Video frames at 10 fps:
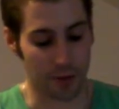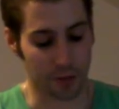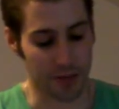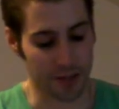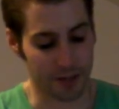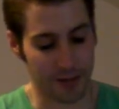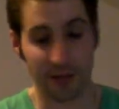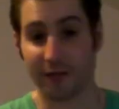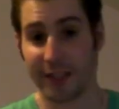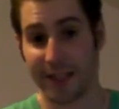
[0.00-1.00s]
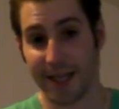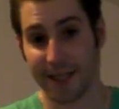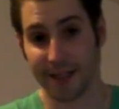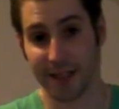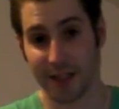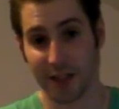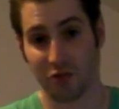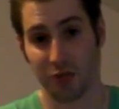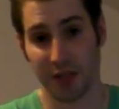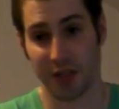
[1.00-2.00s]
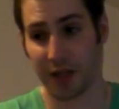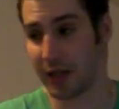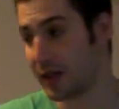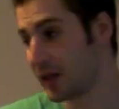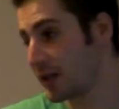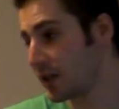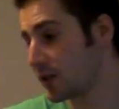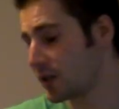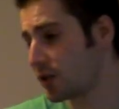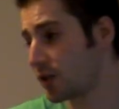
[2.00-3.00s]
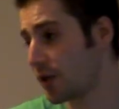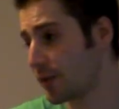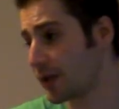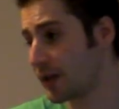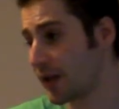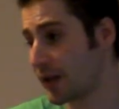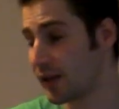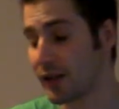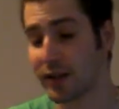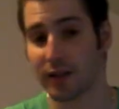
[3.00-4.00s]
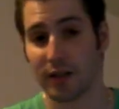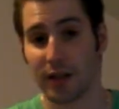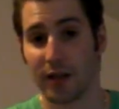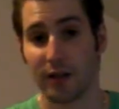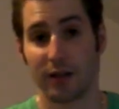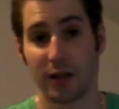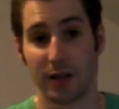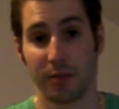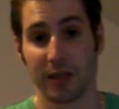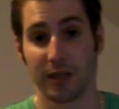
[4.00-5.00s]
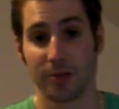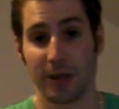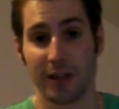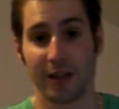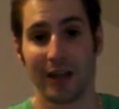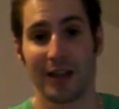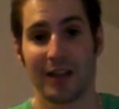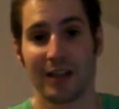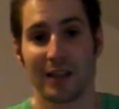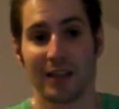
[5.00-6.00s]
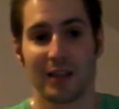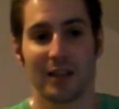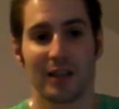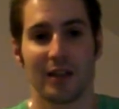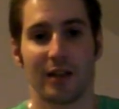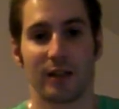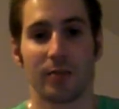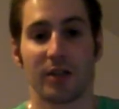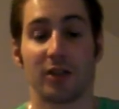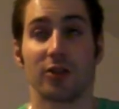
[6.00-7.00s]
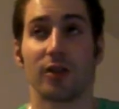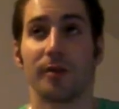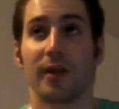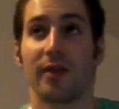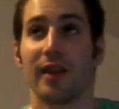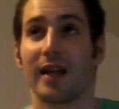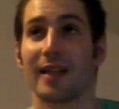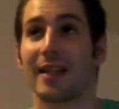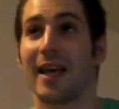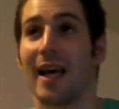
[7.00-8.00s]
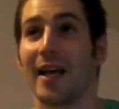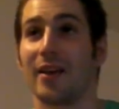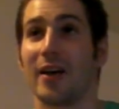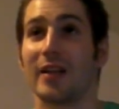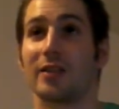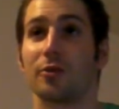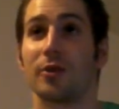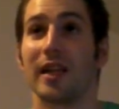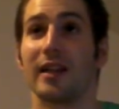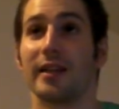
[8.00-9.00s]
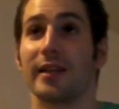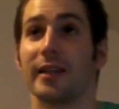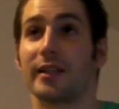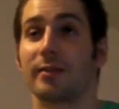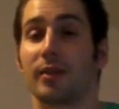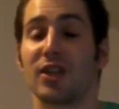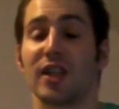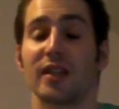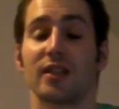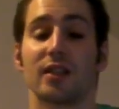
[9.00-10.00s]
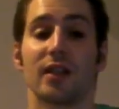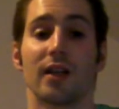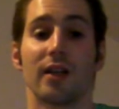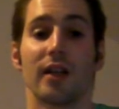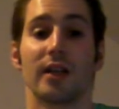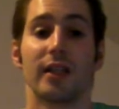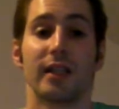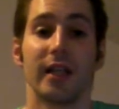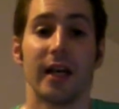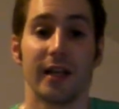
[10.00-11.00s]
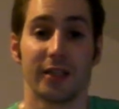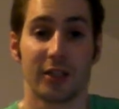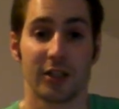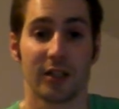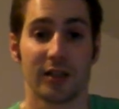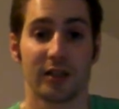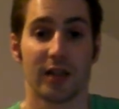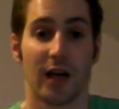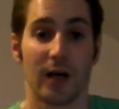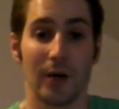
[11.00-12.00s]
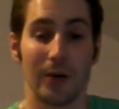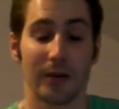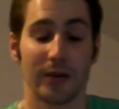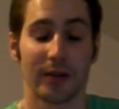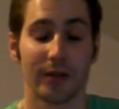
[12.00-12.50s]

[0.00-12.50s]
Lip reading: read Van Helsing with a German dialect, the typical one, the typical German that cannot really express the TH sound,